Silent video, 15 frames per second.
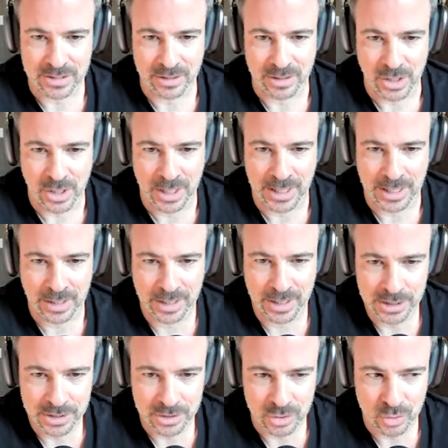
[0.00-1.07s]
so that you can get your
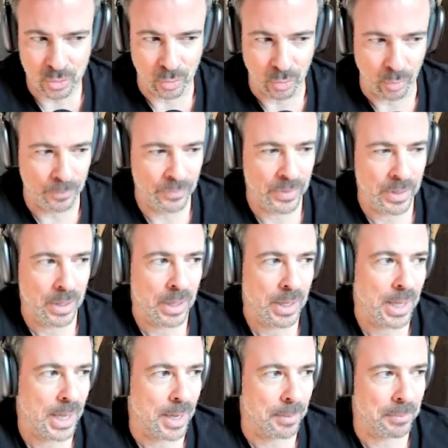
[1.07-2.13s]
kids to school.
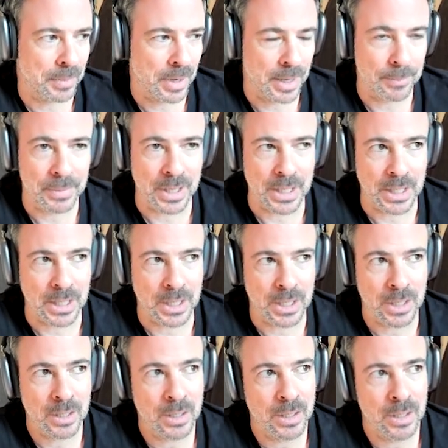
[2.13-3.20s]
It might
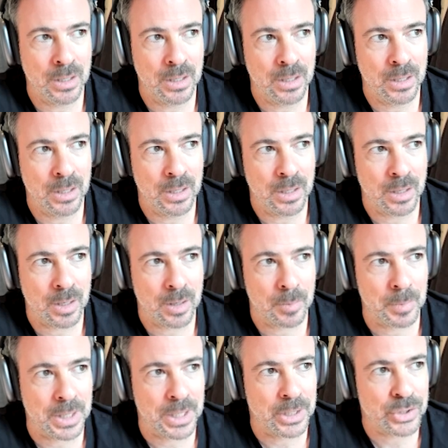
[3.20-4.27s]
be
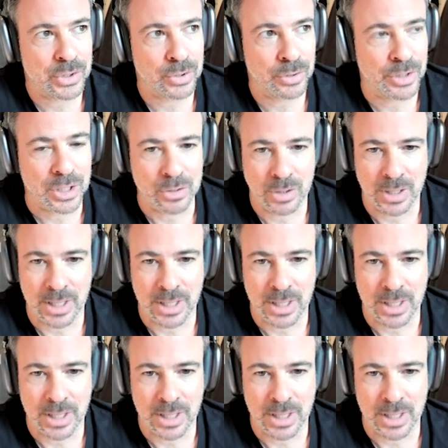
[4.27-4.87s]
making sure that you